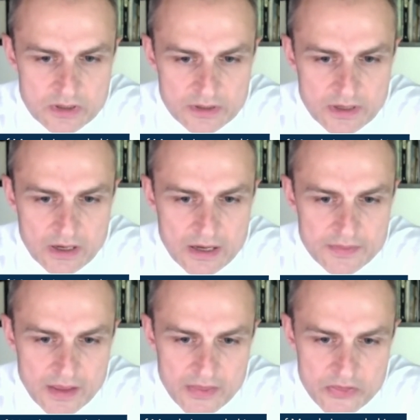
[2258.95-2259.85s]
And I
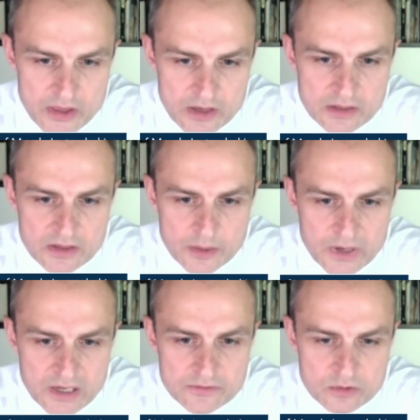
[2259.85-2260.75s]
think that apart
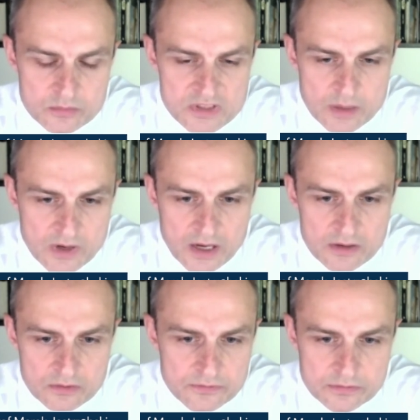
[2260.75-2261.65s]
from some kind of,
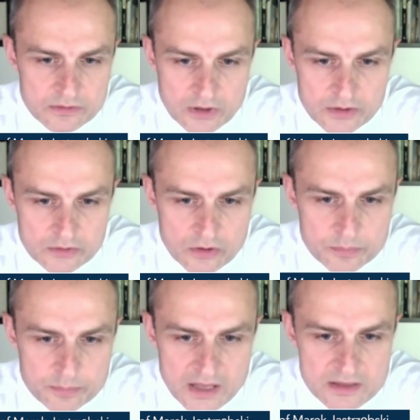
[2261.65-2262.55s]
I don't know,
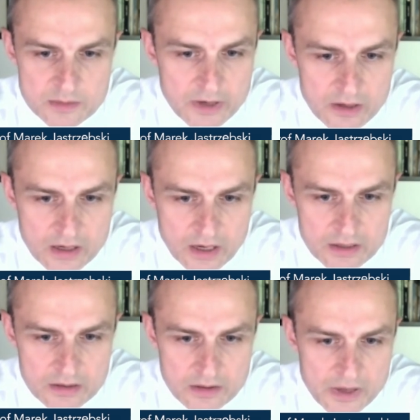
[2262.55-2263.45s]
panzer
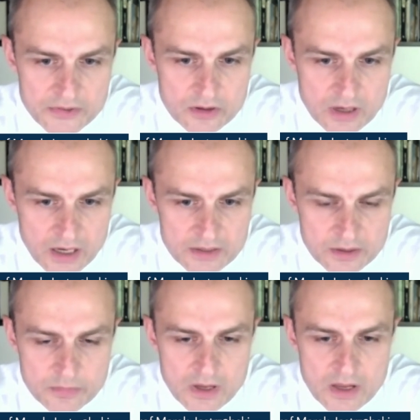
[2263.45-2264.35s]

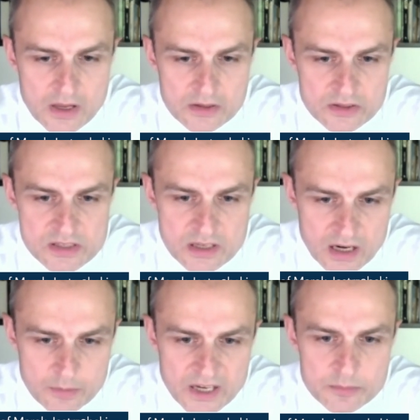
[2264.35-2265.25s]
endocardium, the
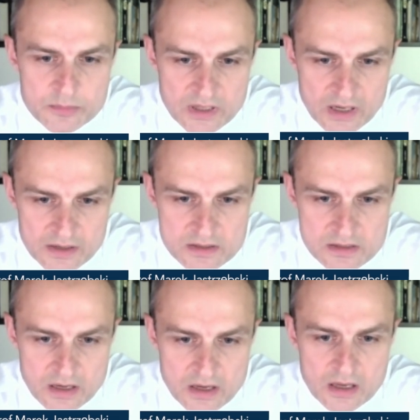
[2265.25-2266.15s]
SCAR might be the
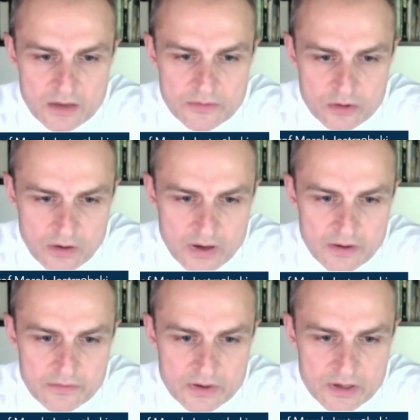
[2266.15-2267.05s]
answer if you have
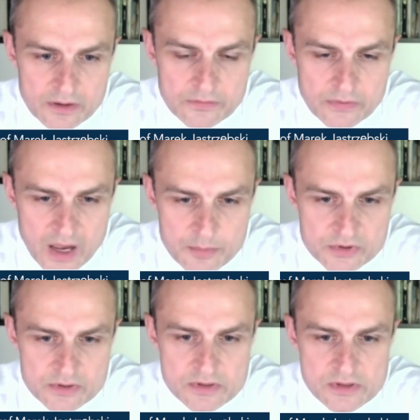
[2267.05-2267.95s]
a very
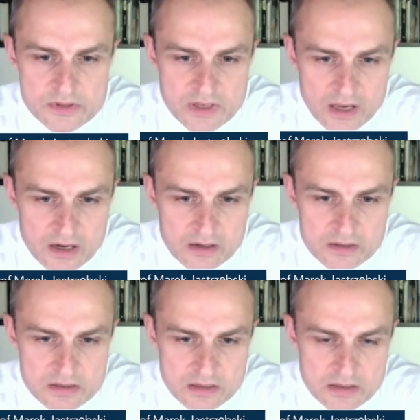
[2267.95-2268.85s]
fibrous scar,
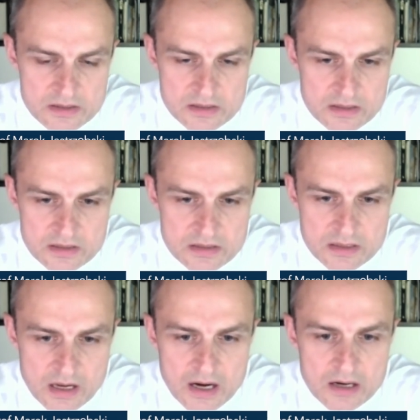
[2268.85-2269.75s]

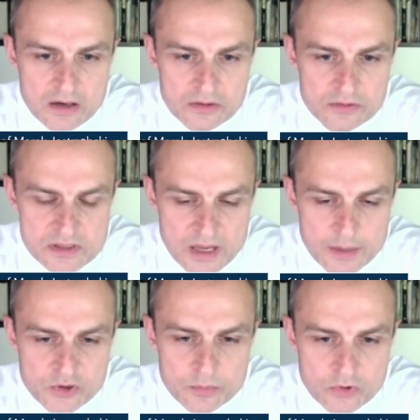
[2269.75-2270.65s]
scar on the
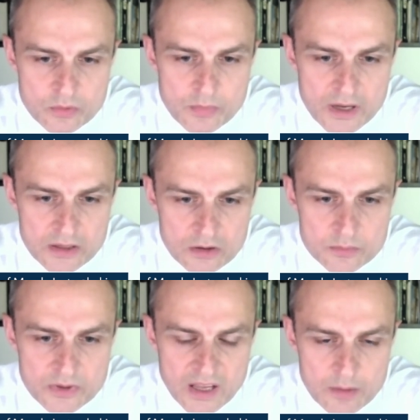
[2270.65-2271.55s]
septum, you may not
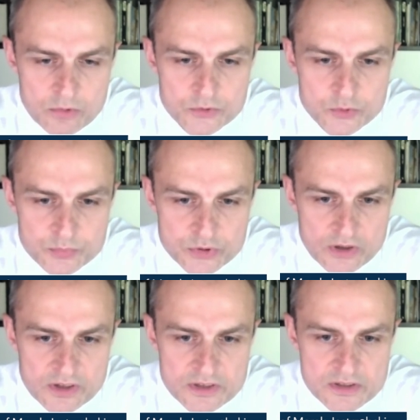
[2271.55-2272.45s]
be able to
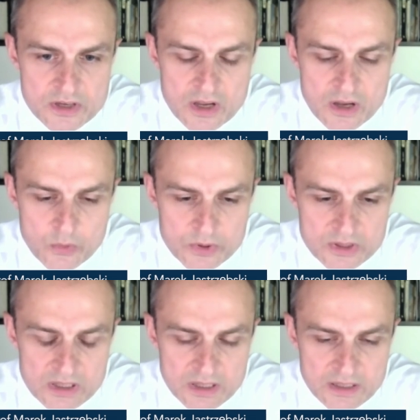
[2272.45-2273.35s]
progress with the
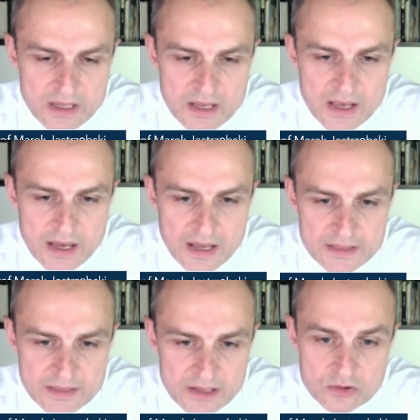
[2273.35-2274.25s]
lead. And then
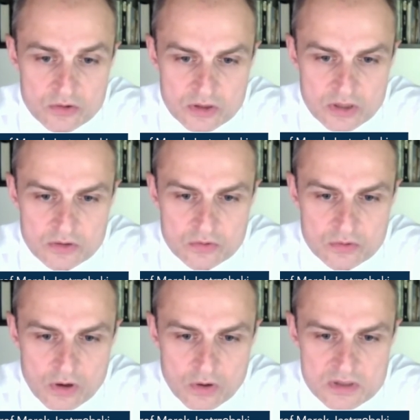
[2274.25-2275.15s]
you need to go
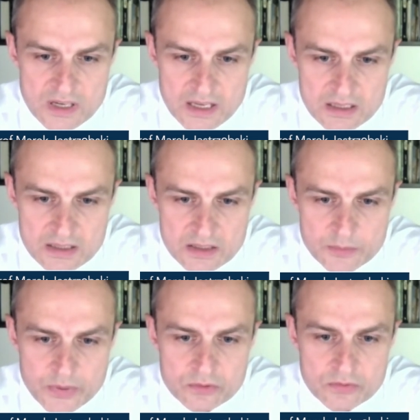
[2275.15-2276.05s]
slightly deeper to
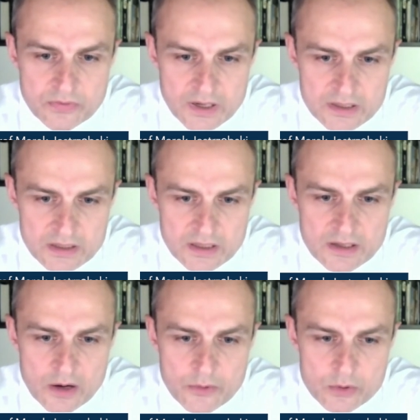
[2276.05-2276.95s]
find the area, or
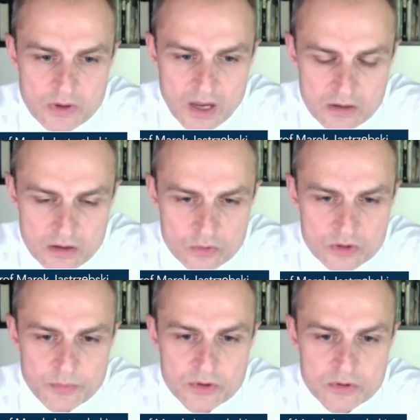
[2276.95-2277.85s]
you can go deep
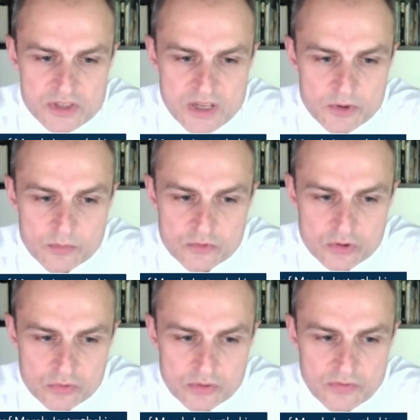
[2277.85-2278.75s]
into the septum. Do
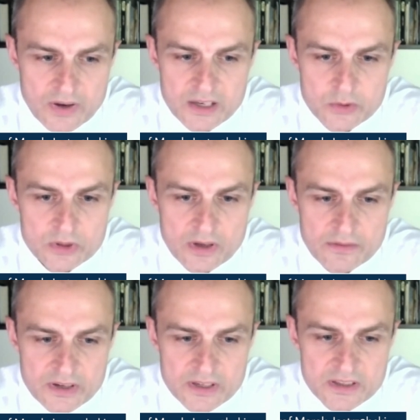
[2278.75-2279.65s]
not find with a
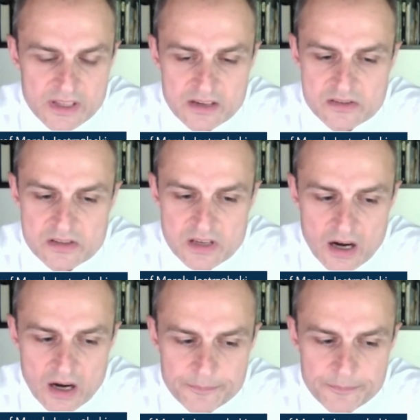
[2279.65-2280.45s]
very dense scar.